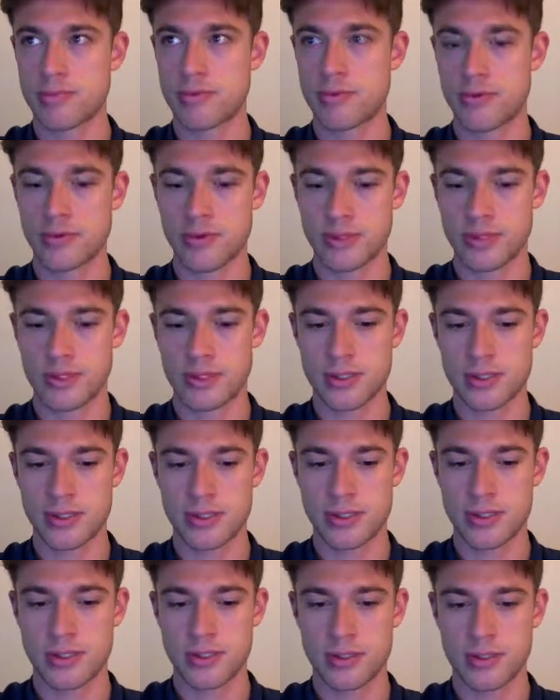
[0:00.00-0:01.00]
import
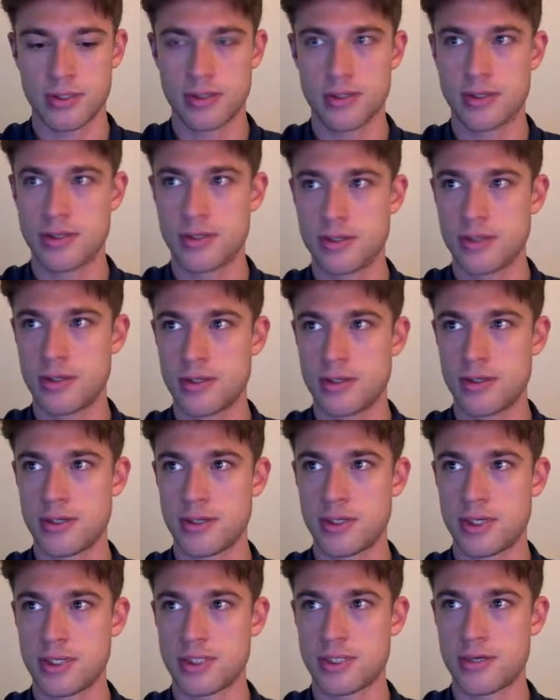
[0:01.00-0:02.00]

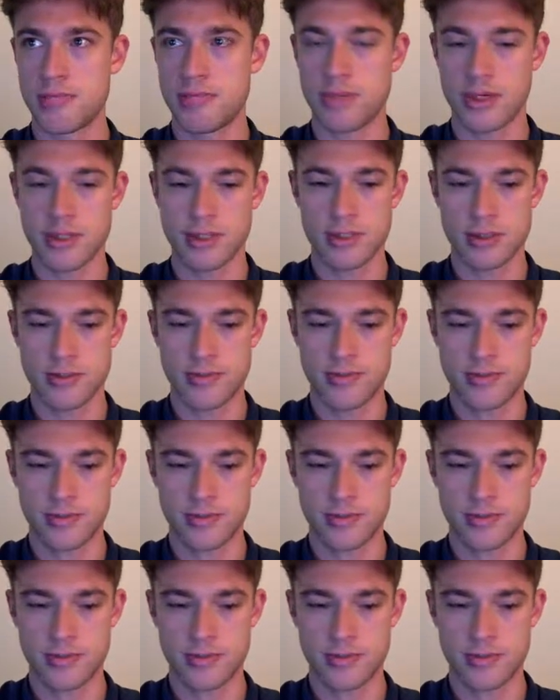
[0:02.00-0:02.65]
smbus.